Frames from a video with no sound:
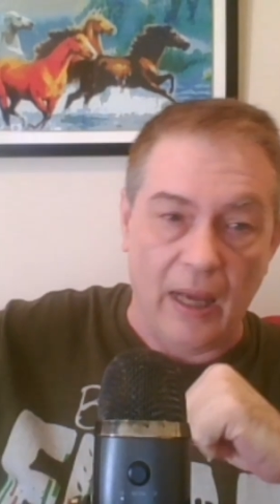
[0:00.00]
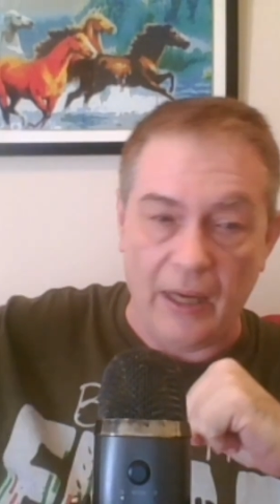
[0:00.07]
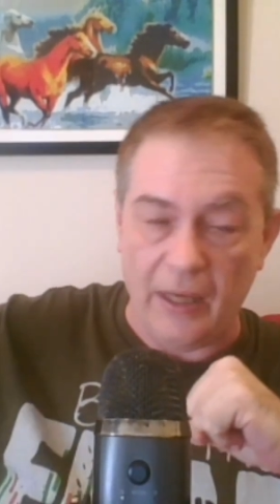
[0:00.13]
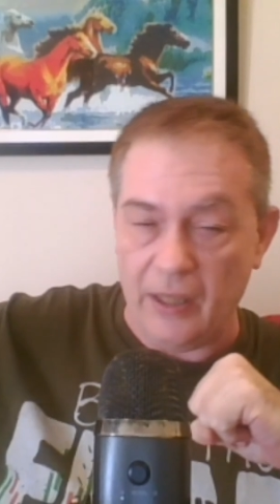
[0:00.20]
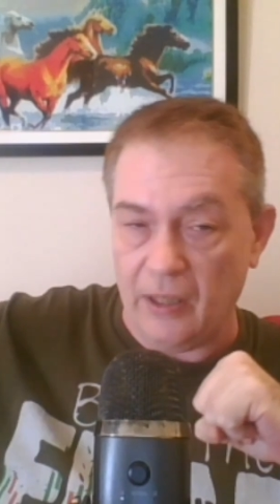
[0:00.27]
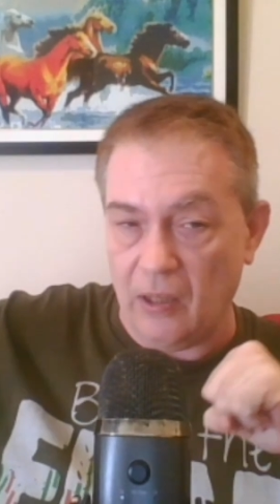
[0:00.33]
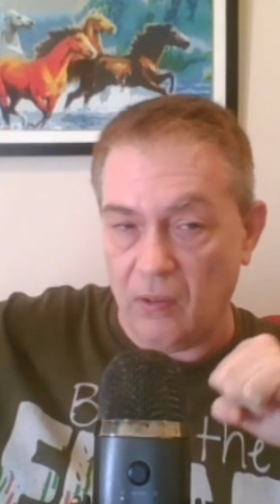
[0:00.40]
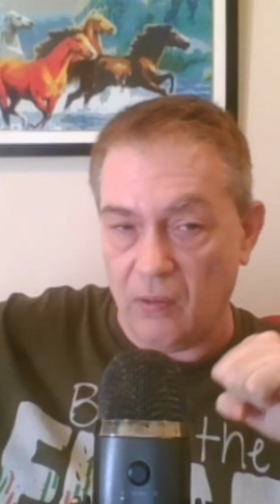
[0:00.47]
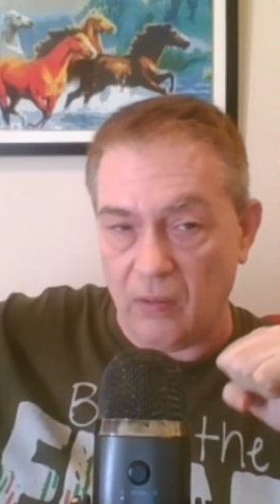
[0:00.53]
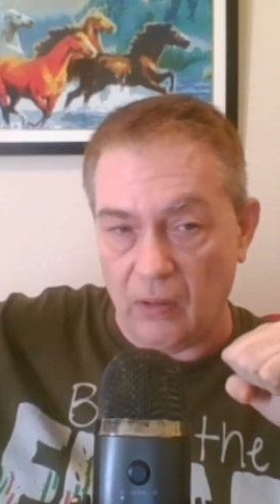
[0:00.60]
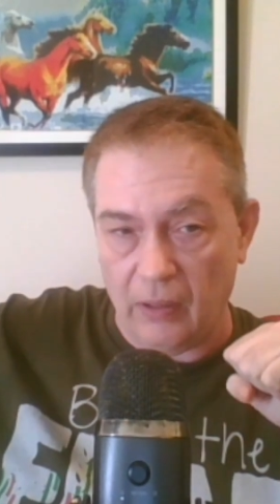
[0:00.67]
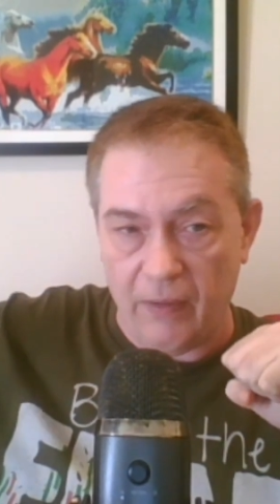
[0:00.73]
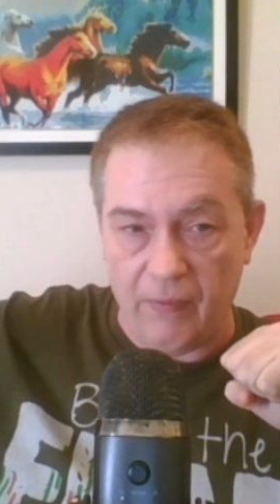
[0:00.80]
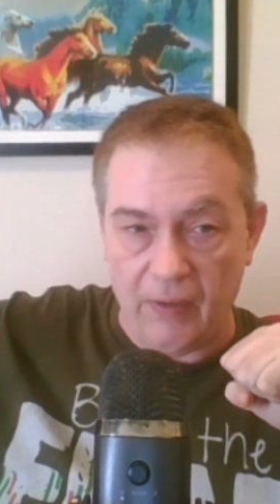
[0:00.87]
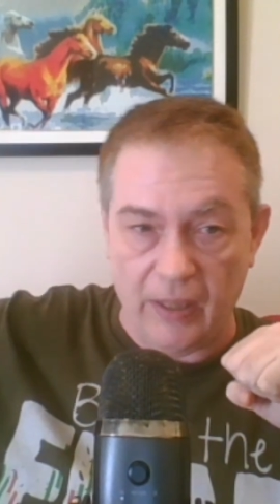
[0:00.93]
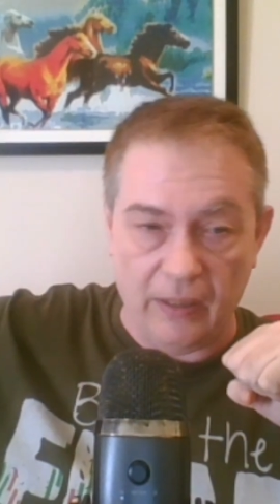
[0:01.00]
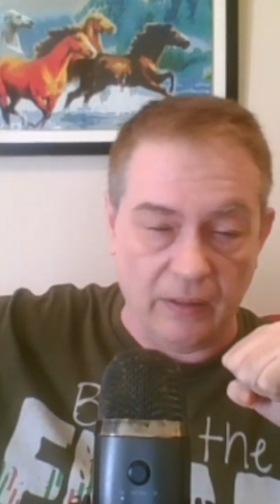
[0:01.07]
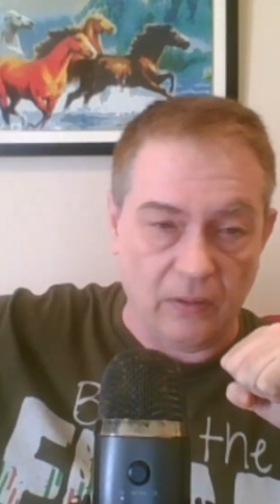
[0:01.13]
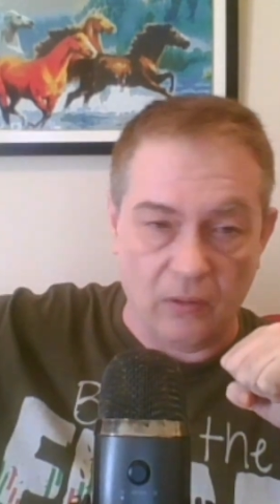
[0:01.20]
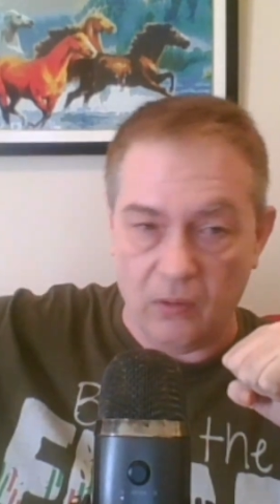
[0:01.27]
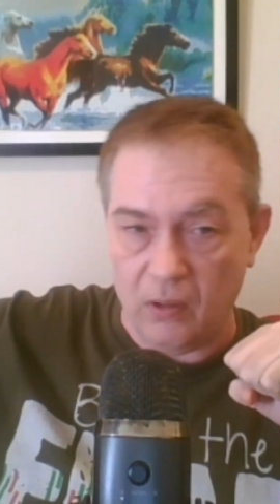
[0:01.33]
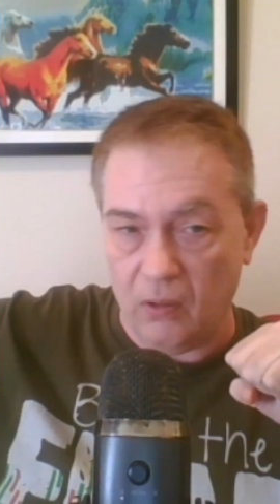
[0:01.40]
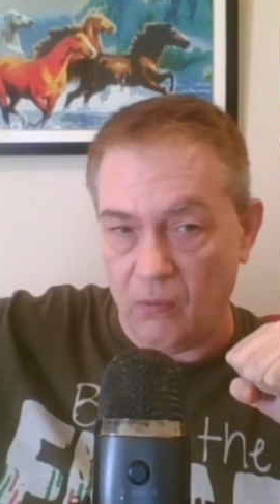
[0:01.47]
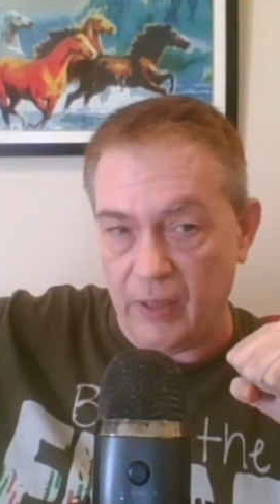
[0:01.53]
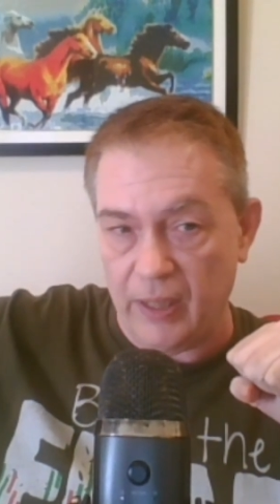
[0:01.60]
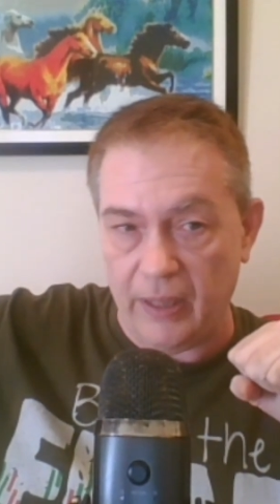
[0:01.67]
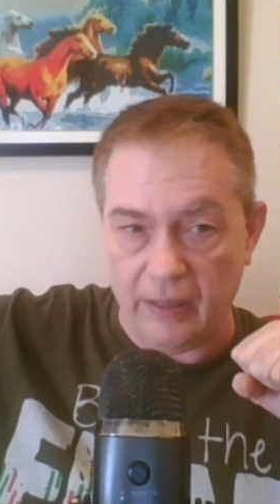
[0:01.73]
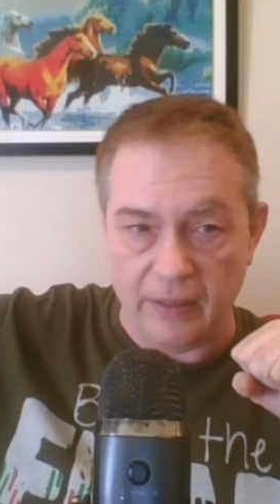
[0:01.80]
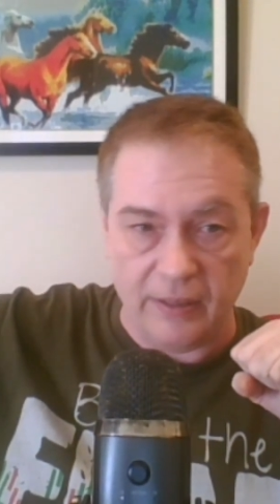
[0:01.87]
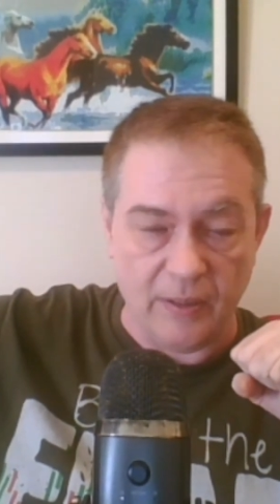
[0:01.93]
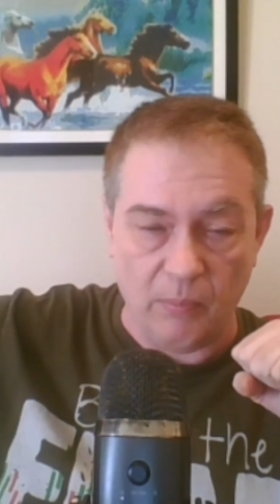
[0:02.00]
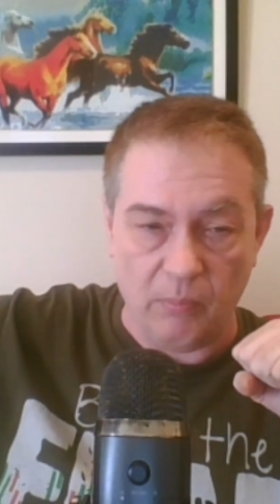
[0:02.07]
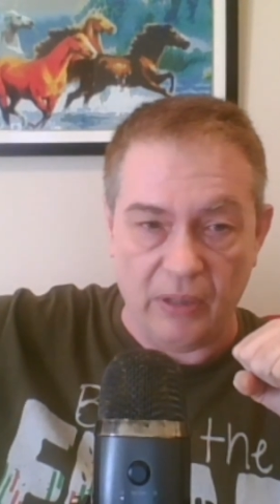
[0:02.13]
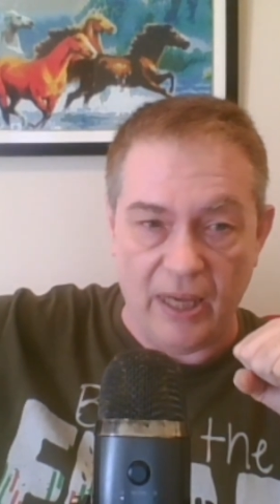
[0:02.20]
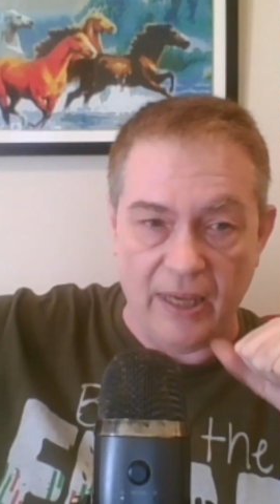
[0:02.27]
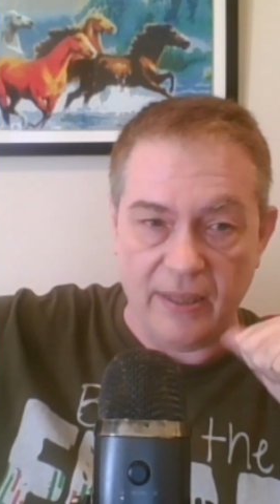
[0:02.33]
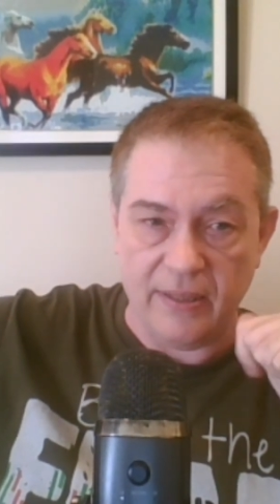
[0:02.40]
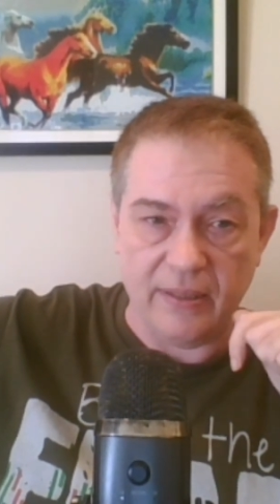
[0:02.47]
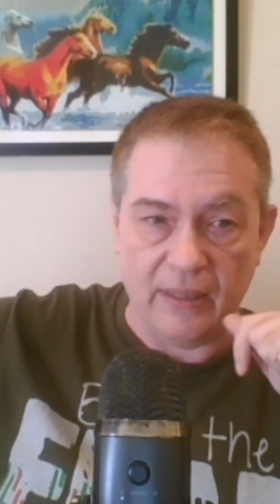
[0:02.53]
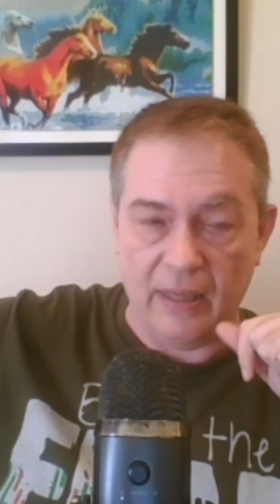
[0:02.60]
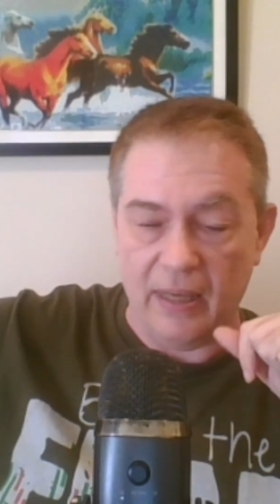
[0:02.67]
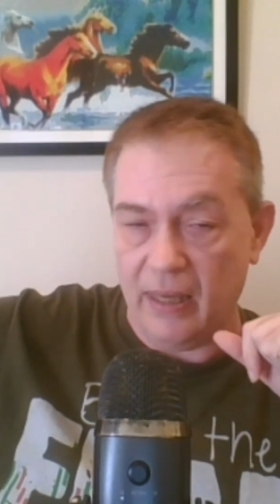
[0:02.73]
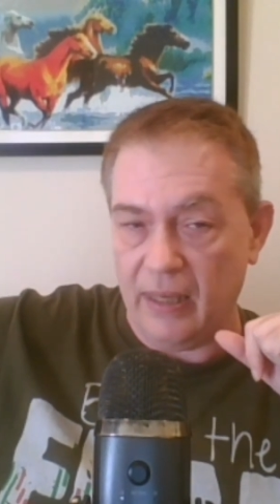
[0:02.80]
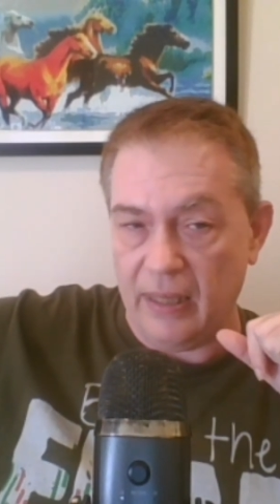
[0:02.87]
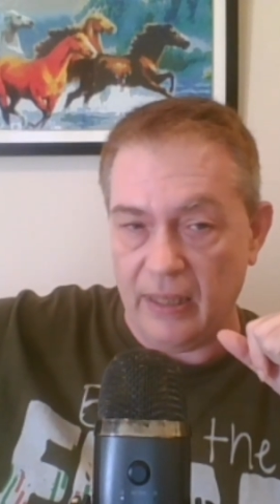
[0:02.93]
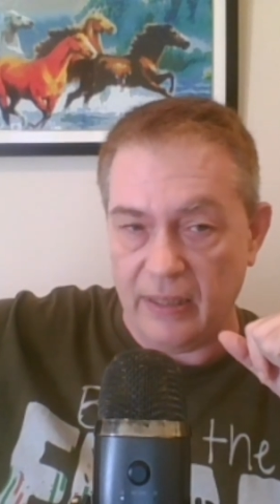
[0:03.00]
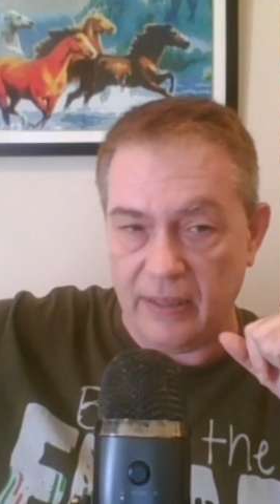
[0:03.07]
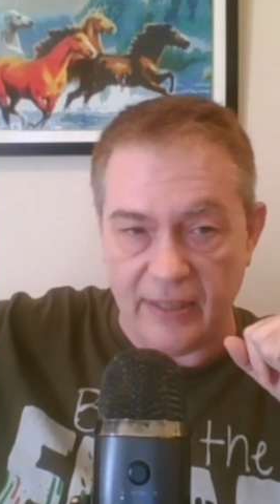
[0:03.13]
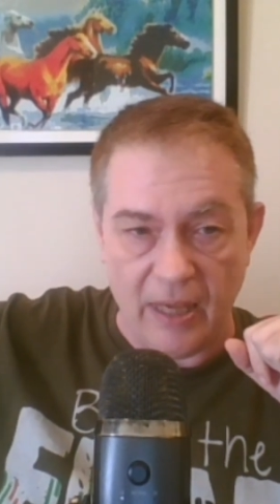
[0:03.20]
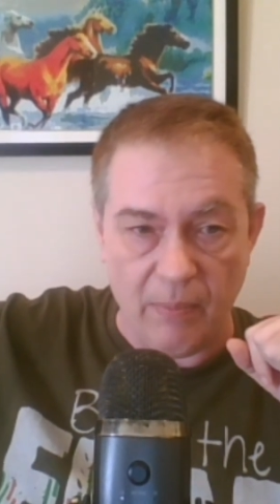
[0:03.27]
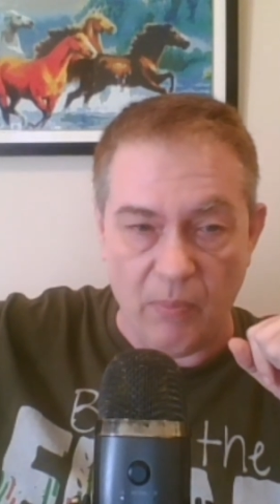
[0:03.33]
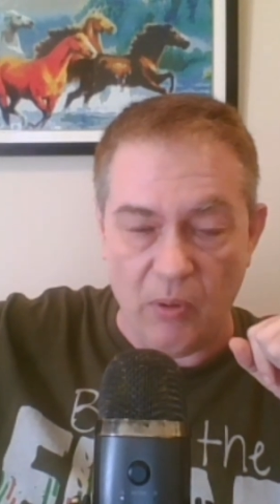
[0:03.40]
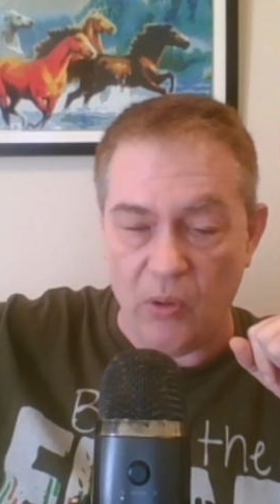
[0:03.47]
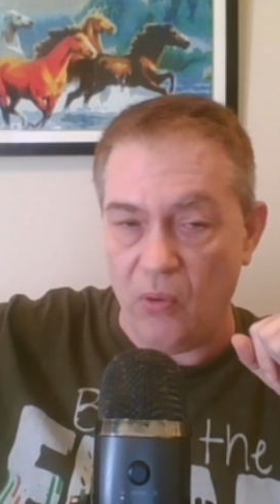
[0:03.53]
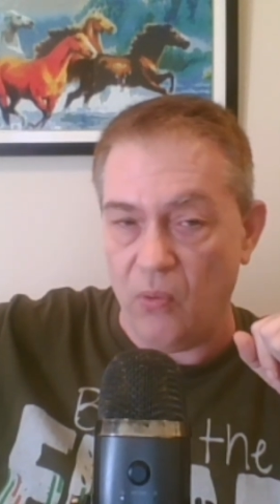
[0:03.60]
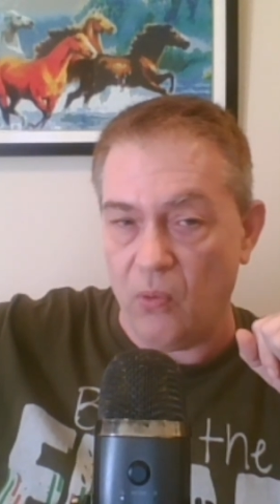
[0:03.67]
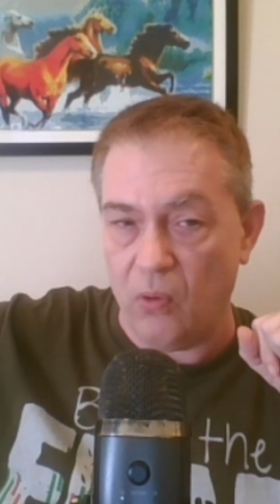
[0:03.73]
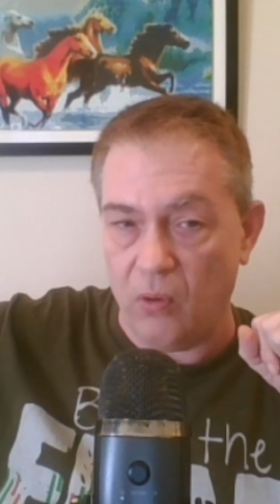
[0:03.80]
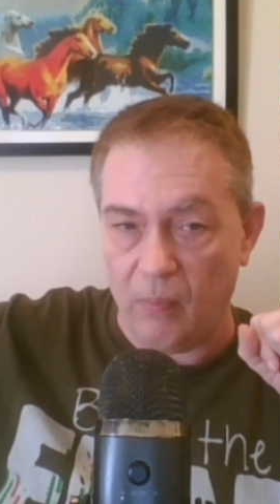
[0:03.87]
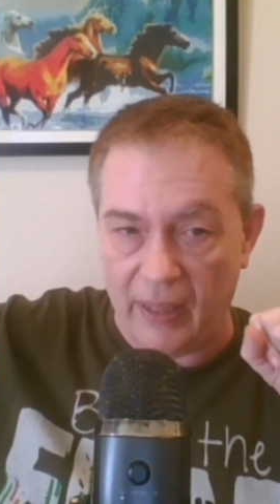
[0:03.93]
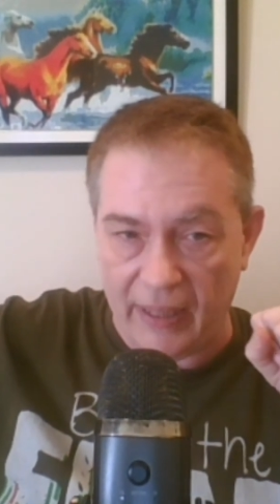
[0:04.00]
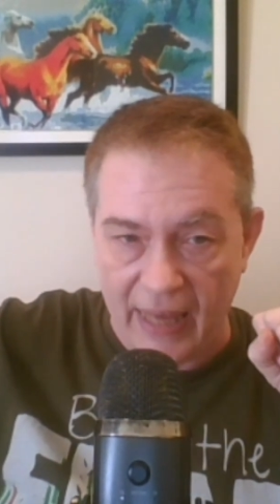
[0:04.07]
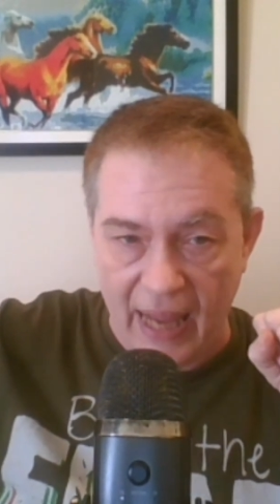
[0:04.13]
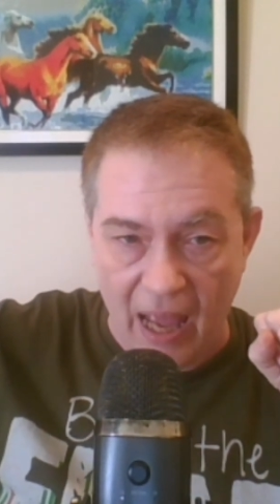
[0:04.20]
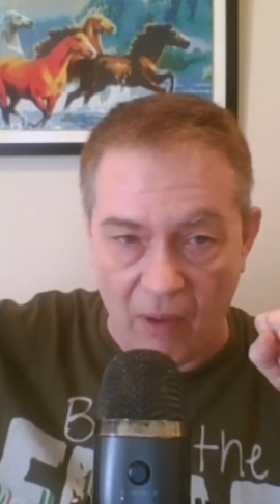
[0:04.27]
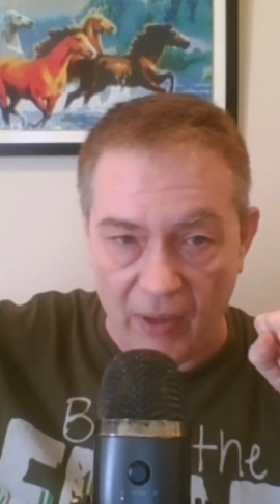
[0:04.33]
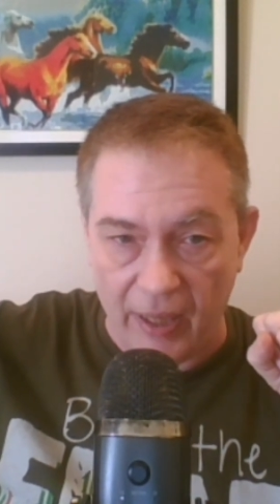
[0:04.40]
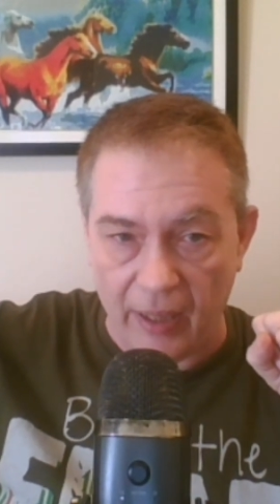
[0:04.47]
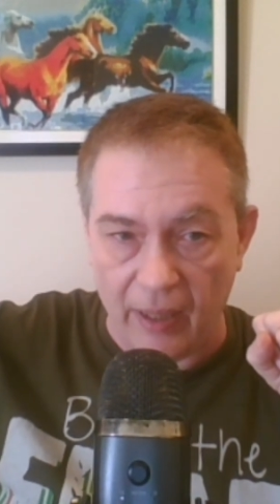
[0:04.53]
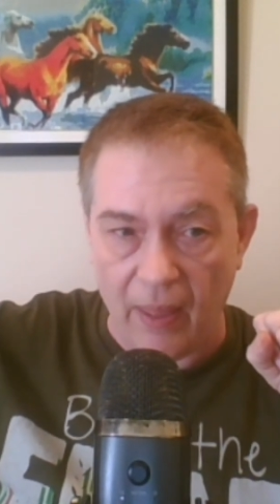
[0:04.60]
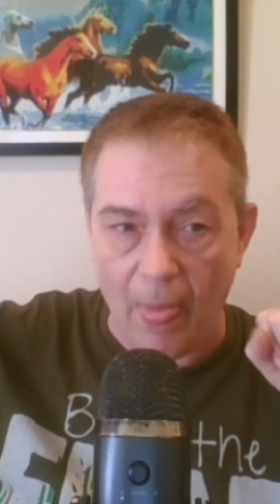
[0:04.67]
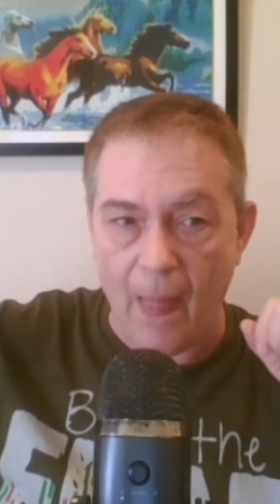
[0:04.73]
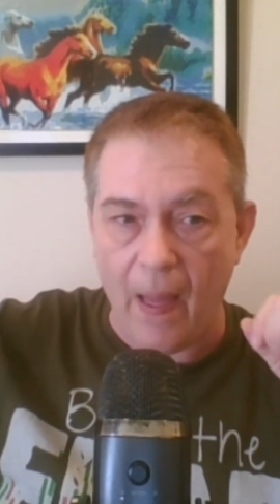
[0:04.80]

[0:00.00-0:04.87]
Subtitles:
you know, living or renting someplace in Cebu or Mandawi.